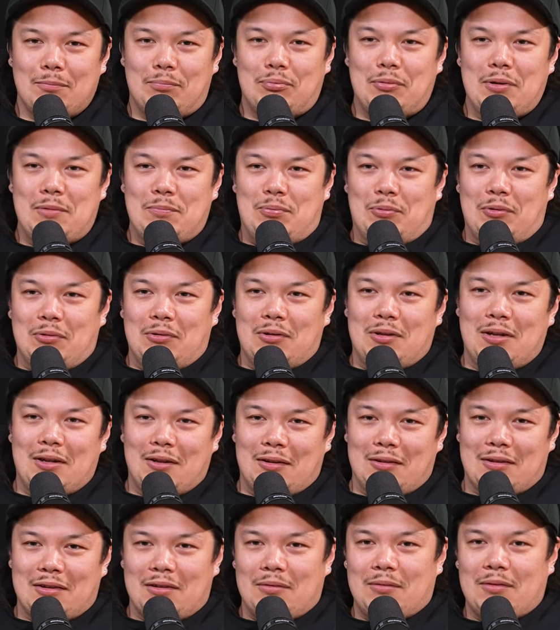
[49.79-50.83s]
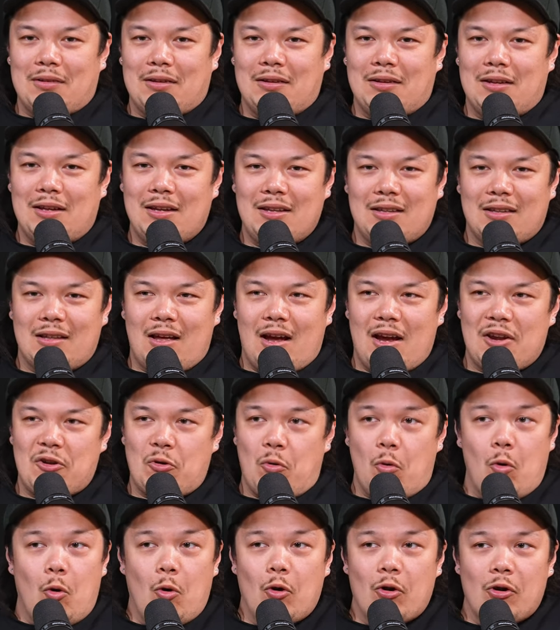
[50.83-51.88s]
the people in
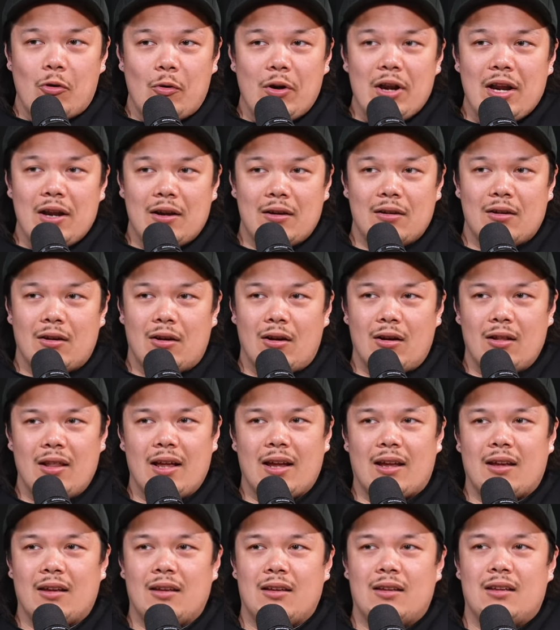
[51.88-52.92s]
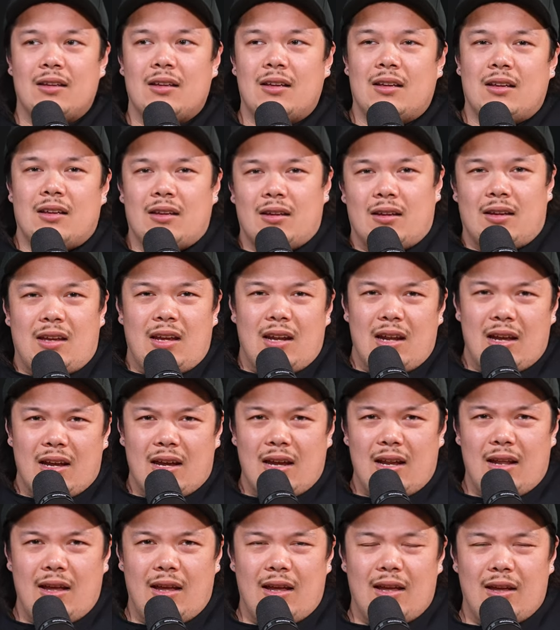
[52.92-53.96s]
line ordering are like, Can I
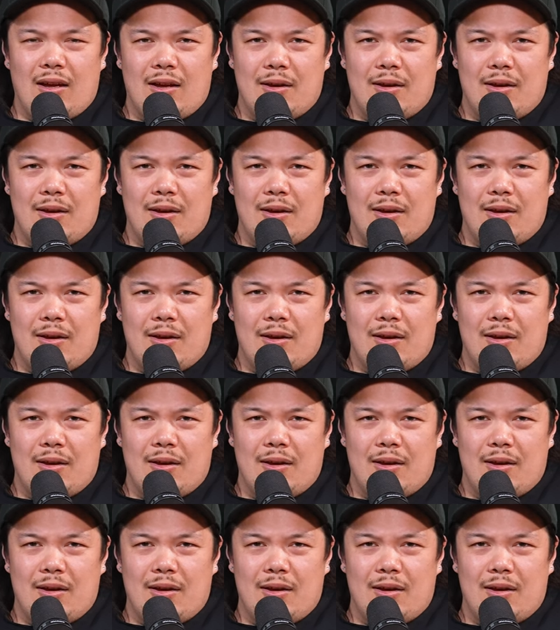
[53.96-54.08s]
get